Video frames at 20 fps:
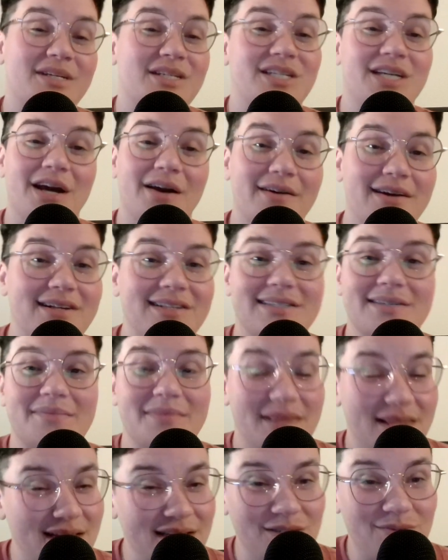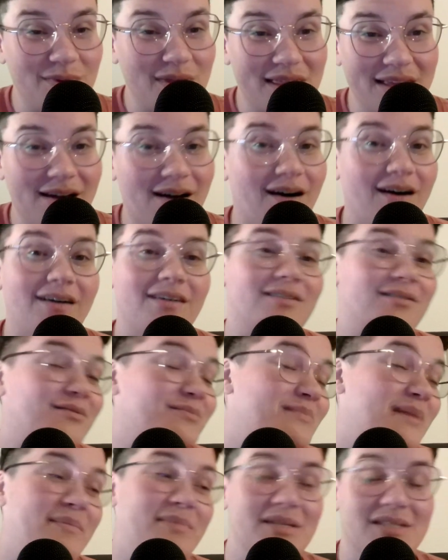sharing some things with y'all,
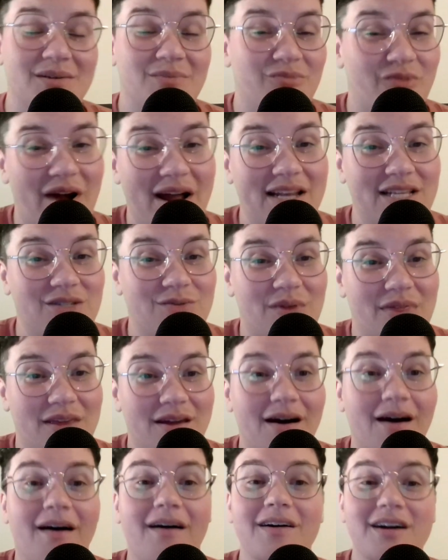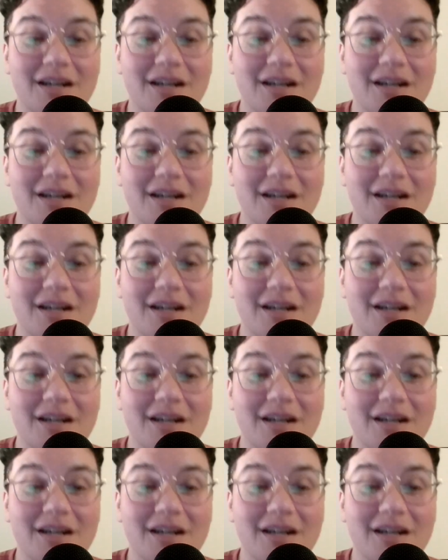maybe some writings with y'all.